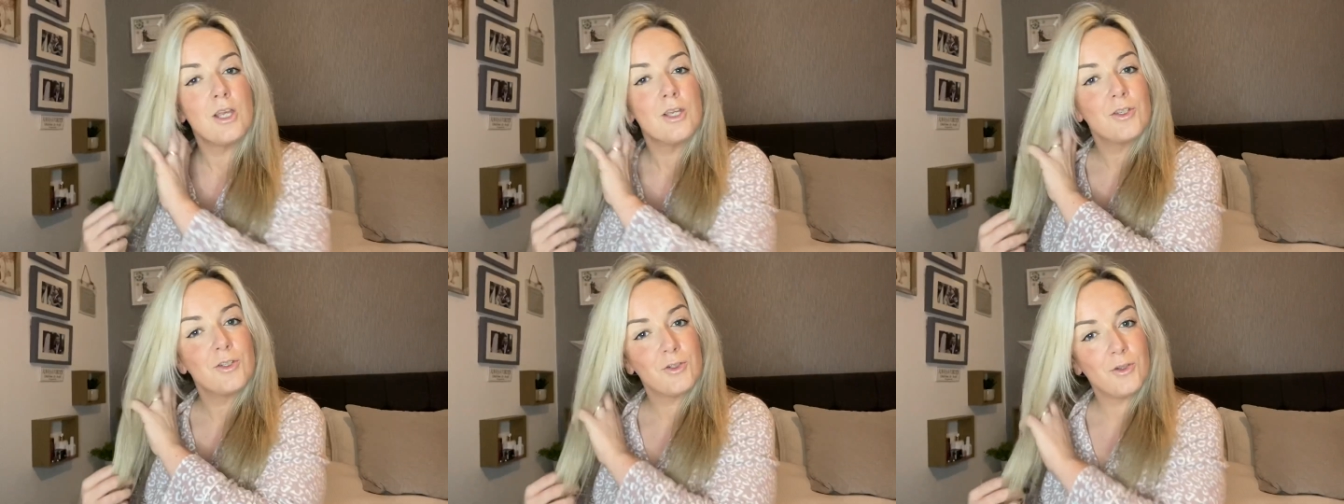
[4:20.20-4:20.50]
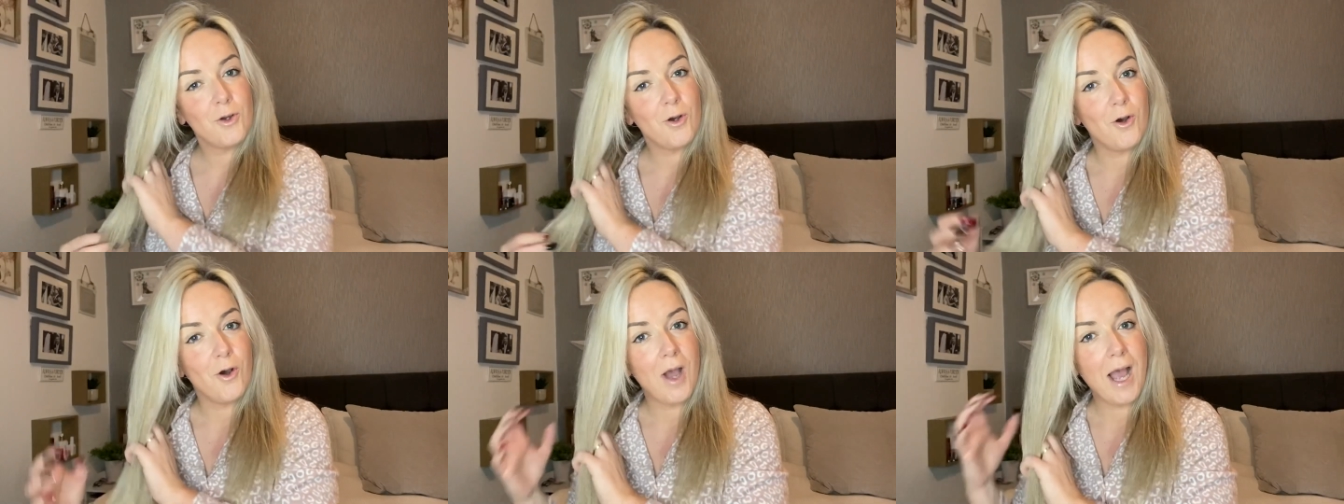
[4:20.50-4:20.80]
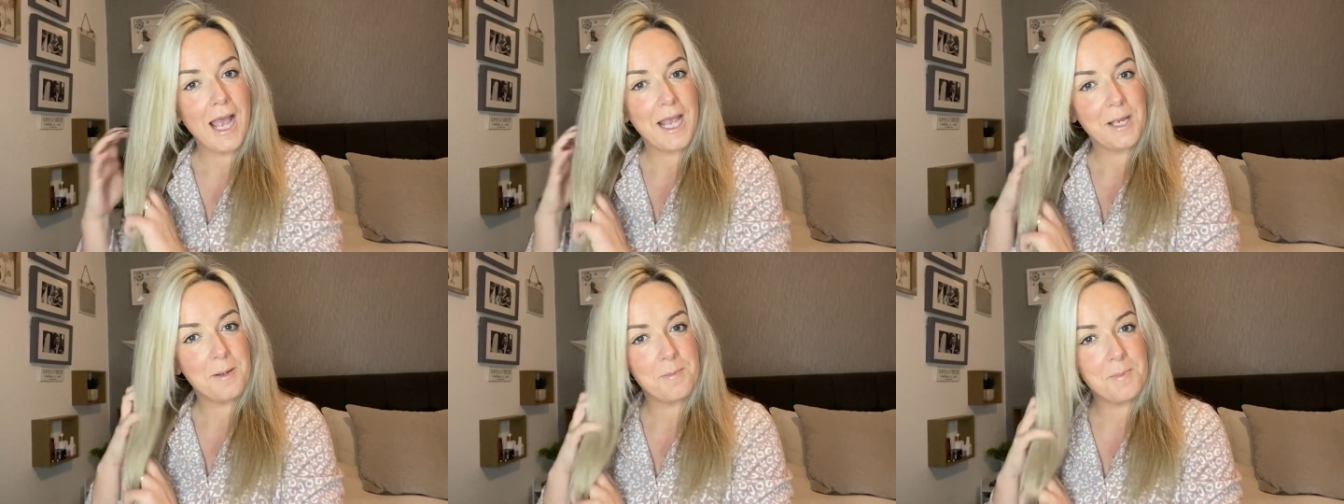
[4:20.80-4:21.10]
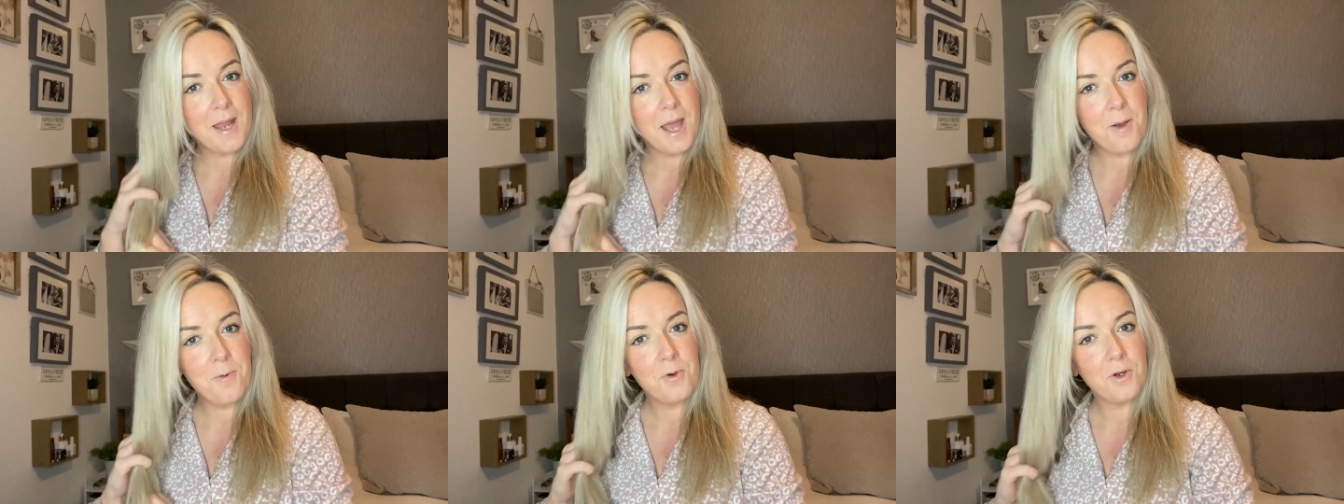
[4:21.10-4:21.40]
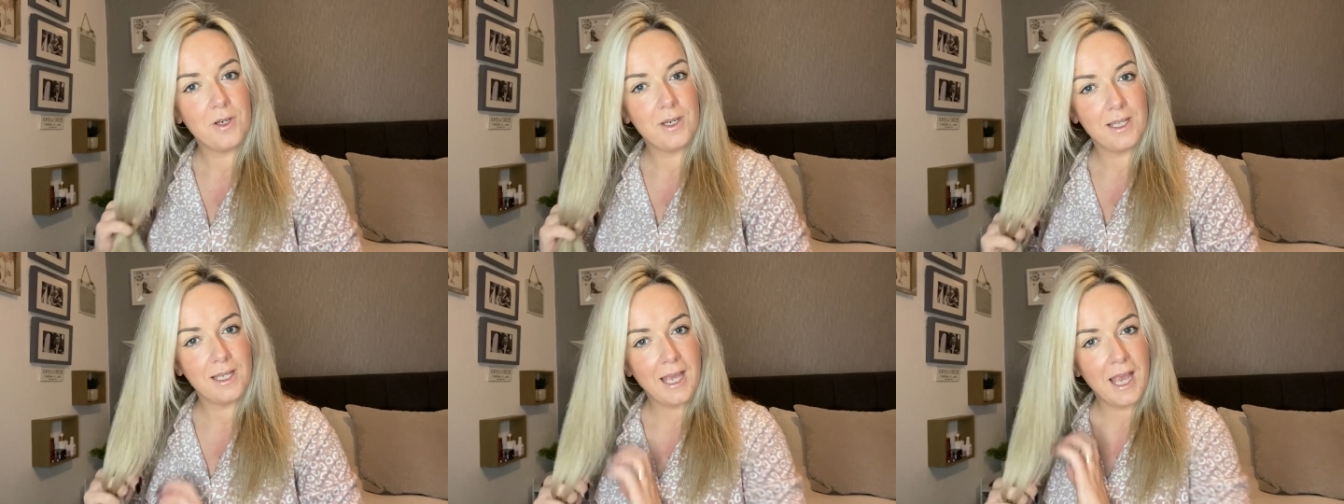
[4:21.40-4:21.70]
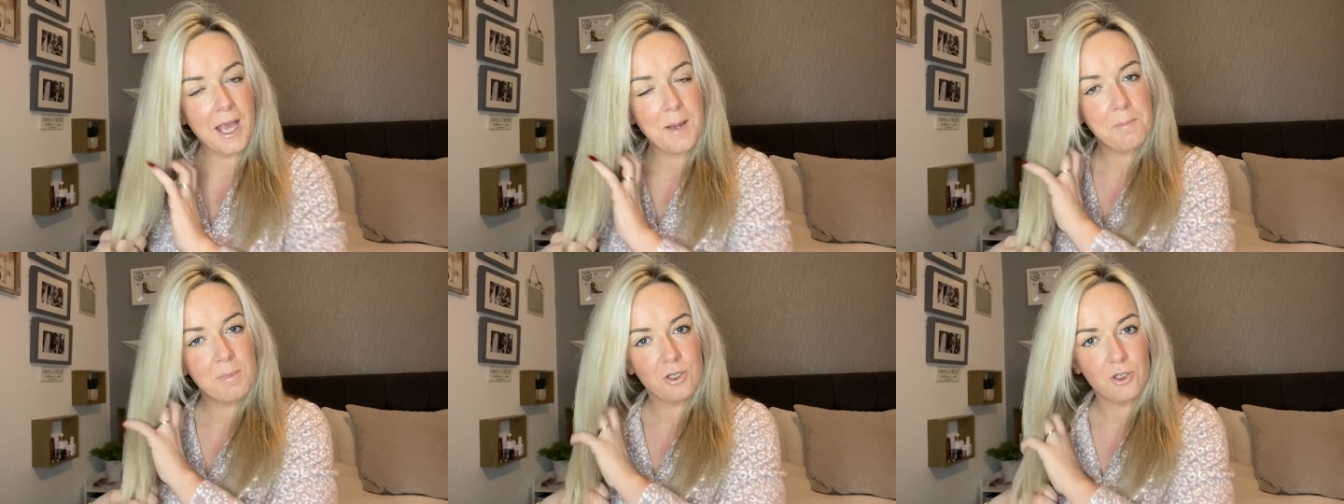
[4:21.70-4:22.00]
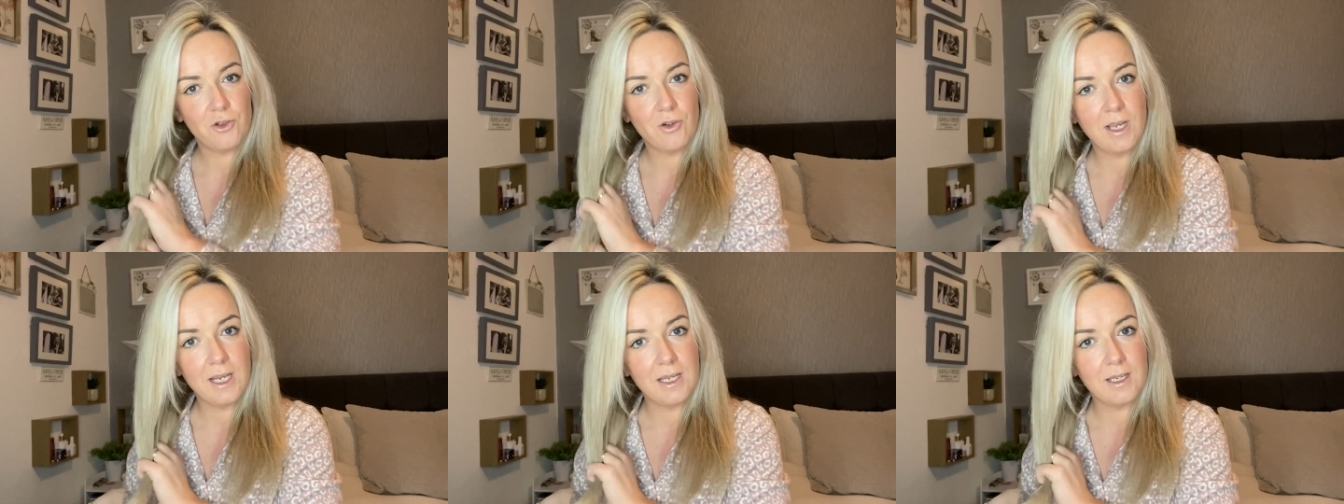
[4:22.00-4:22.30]
So I am now going to get my
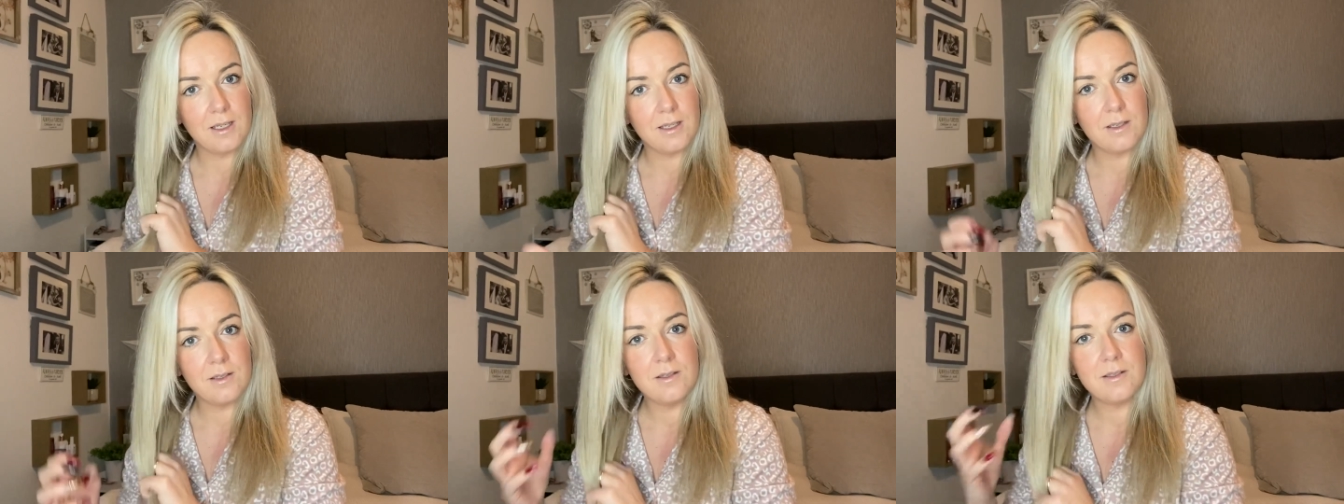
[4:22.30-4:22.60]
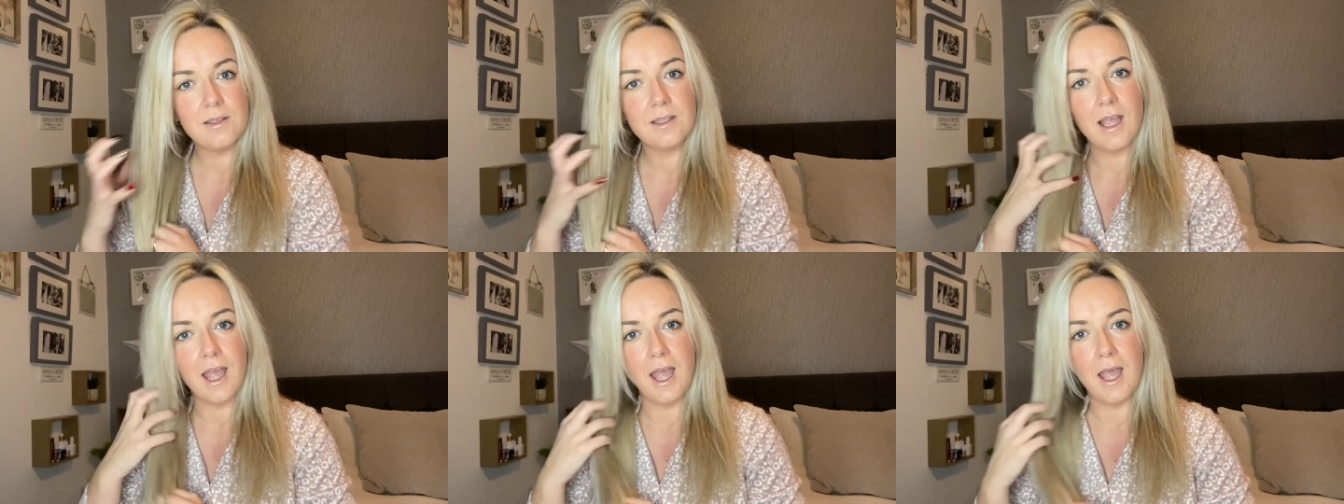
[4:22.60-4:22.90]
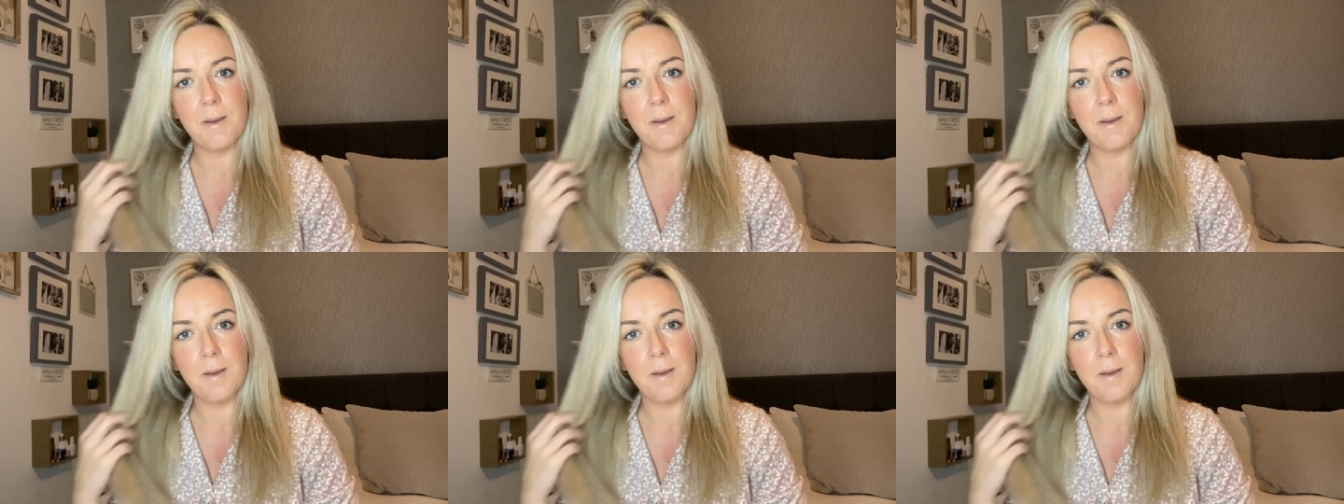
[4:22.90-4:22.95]
straighteners,